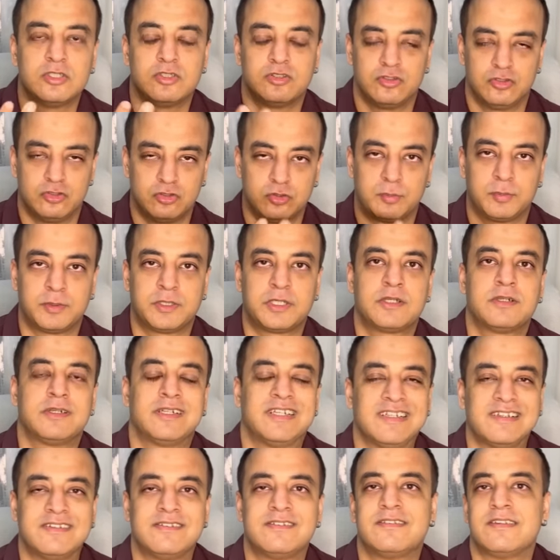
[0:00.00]
jupiter
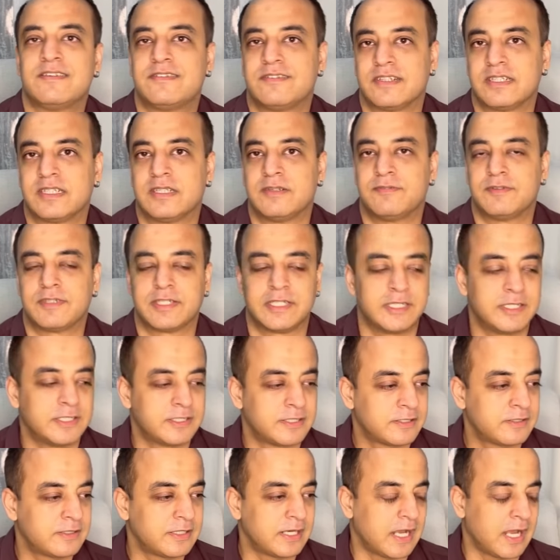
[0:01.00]
is the
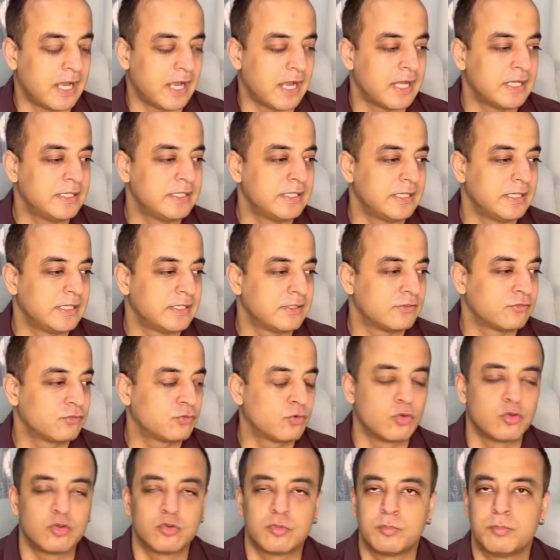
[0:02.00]
significator and it is
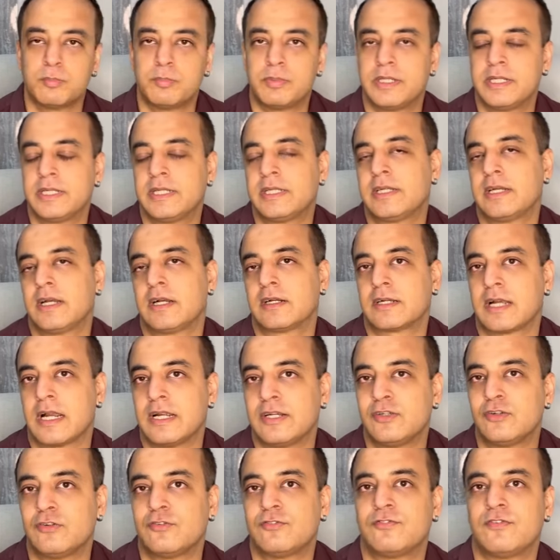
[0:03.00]
going to bring a
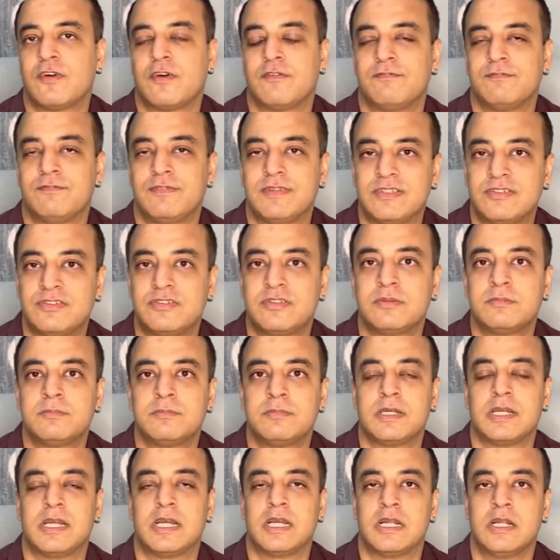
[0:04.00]
kind of wisdom
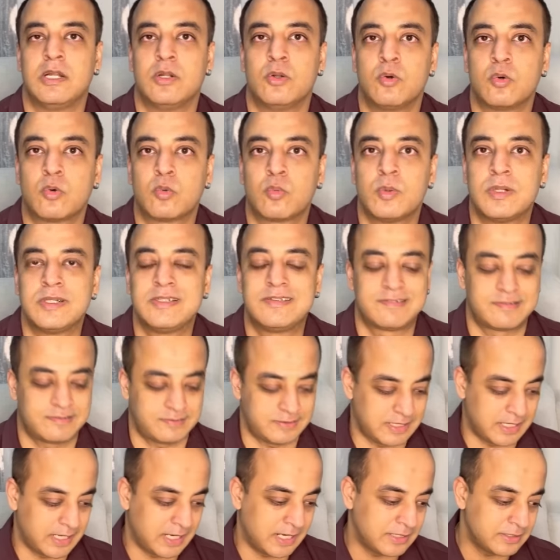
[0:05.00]
eloquence
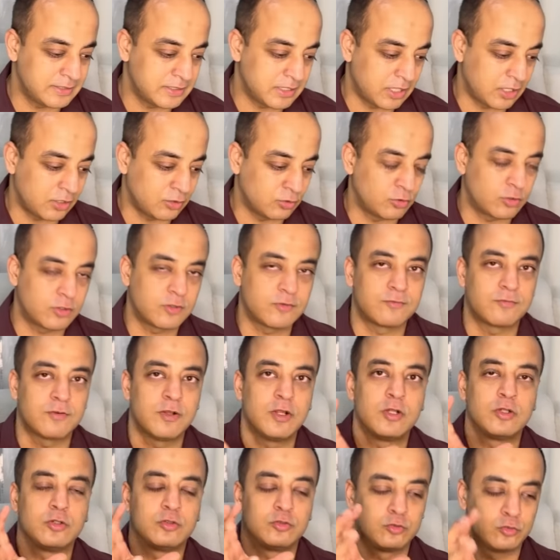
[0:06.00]
and a lot of
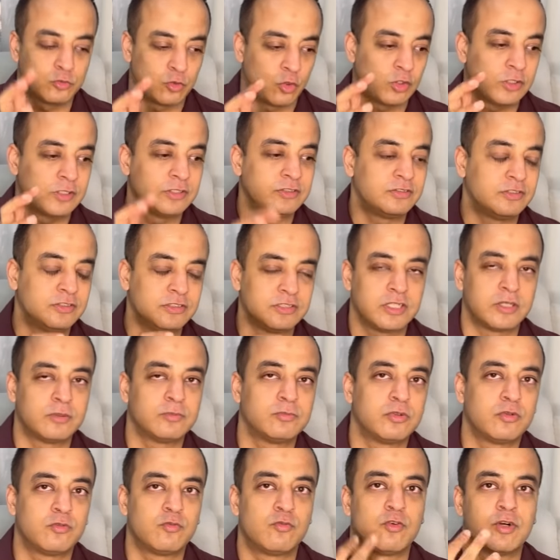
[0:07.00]
knowledge in
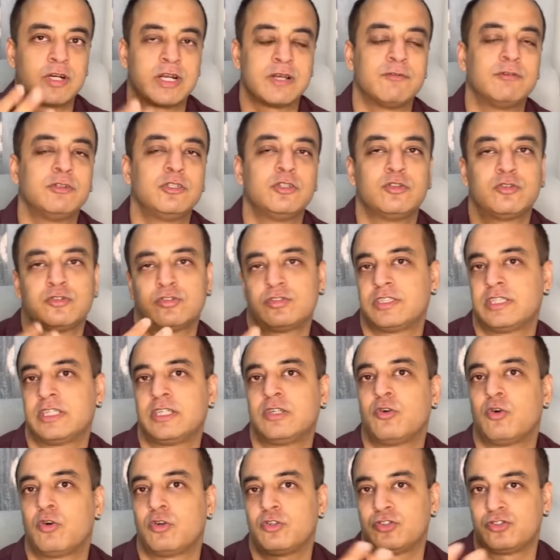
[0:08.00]
terms of whatever you say
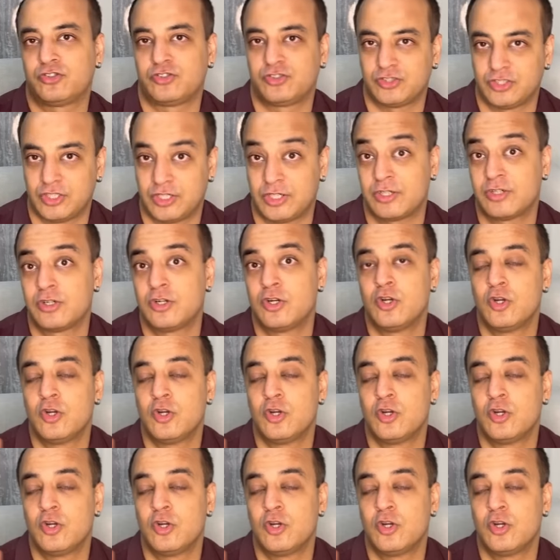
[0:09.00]
or share